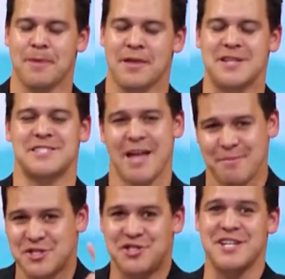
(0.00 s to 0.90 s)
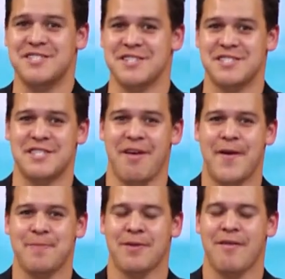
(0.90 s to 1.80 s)
His name is Jesus.
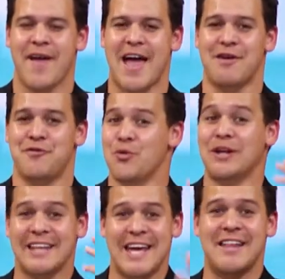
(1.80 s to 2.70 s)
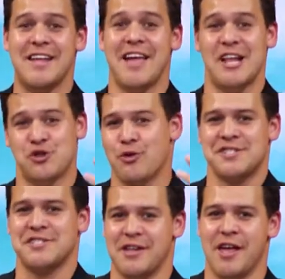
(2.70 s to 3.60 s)
And if you would lean in and
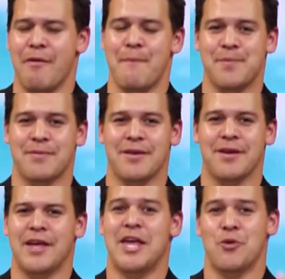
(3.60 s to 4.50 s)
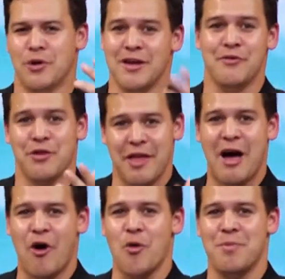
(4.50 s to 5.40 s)
trust in Him, He will give you that
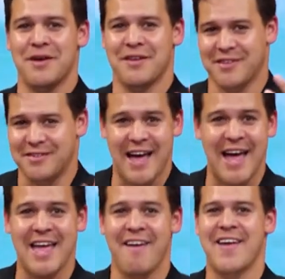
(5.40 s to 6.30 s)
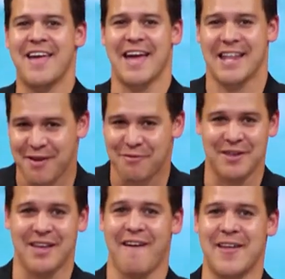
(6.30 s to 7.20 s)
hope today and every
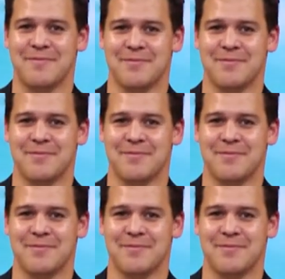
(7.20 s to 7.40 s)
day.